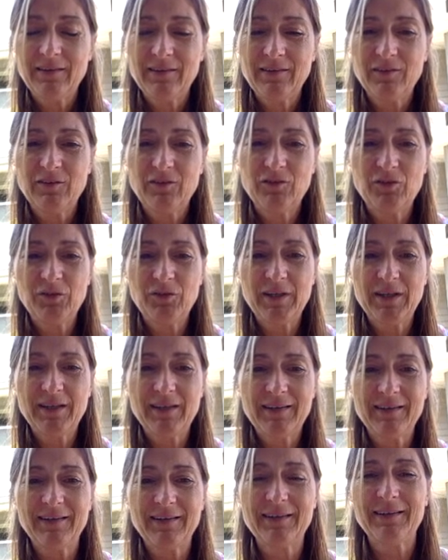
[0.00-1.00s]

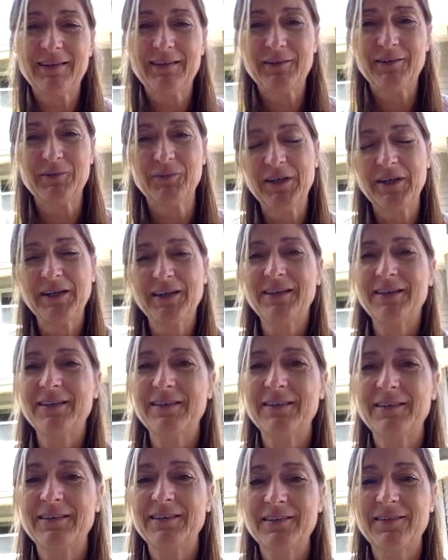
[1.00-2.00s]
string
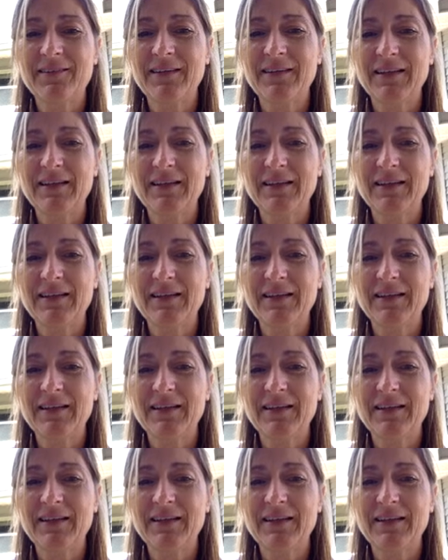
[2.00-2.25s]
array is,